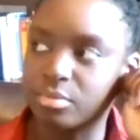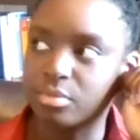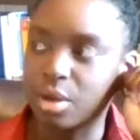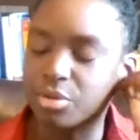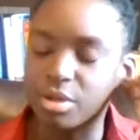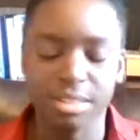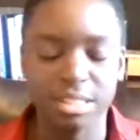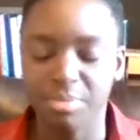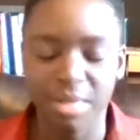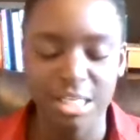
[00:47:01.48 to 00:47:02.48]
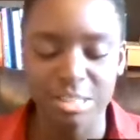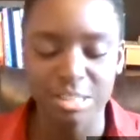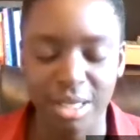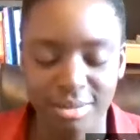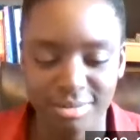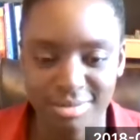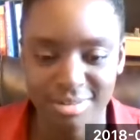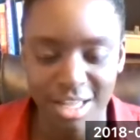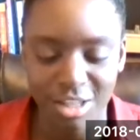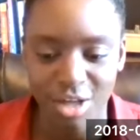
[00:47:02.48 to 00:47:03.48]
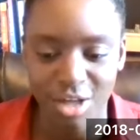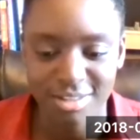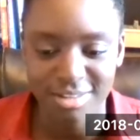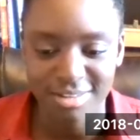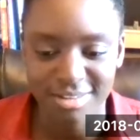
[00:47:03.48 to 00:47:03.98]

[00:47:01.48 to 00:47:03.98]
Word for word: I was going to say something else, but I got lost.